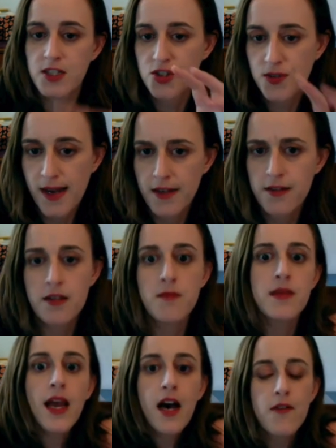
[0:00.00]
straddle them?
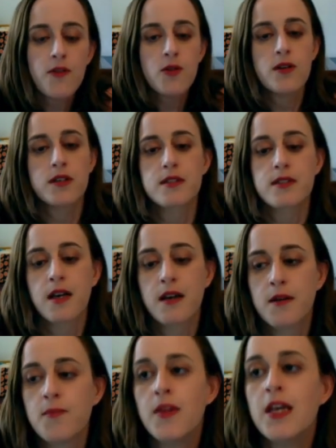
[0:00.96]
Yeah, of course.
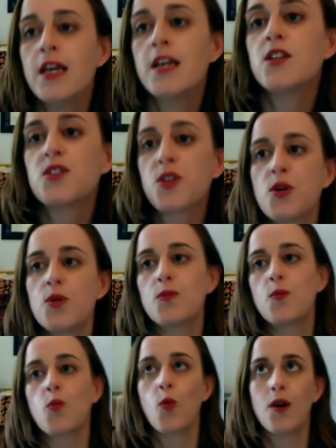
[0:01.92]
Um, so,
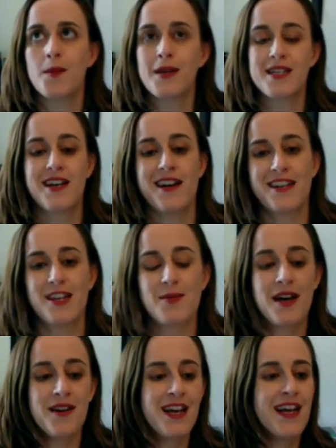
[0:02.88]
what am I talking
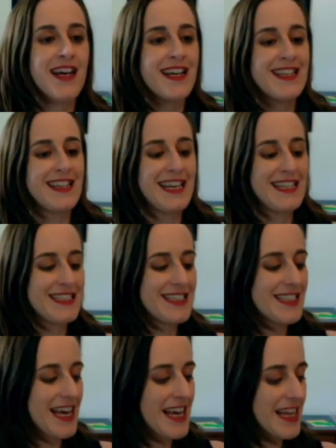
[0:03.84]
about? Let's
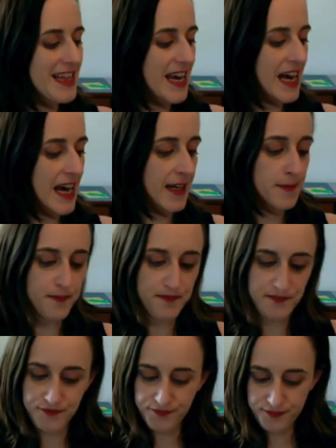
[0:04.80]
say that
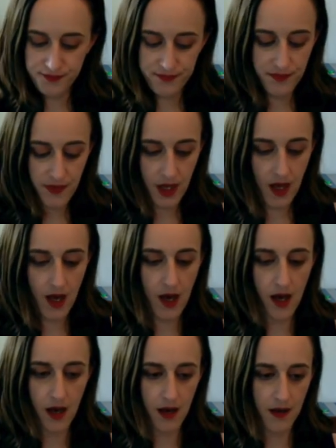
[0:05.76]

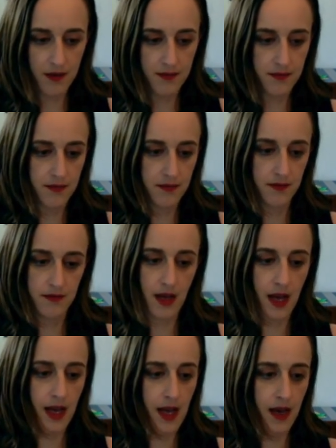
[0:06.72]
um,
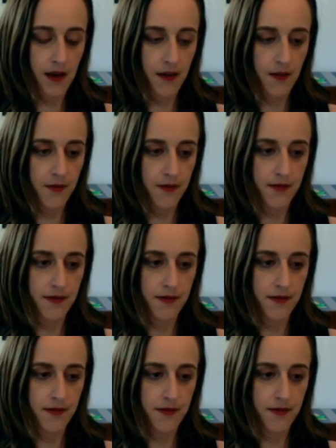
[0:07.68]
I have,